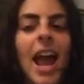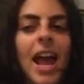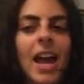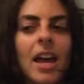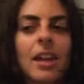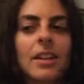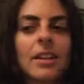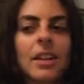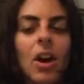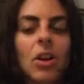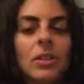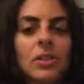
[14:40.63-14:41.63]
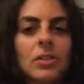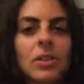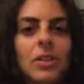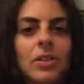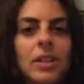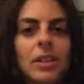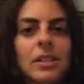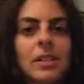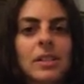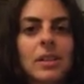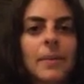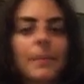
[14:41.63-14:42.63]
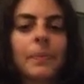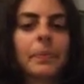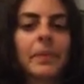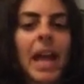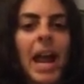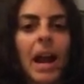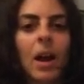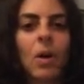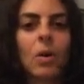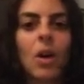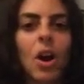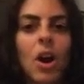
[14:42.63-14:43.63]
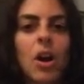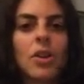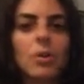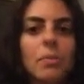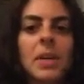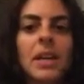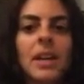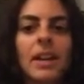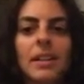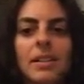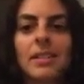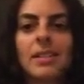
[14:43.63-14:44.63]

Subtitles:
And also notice, how are you being?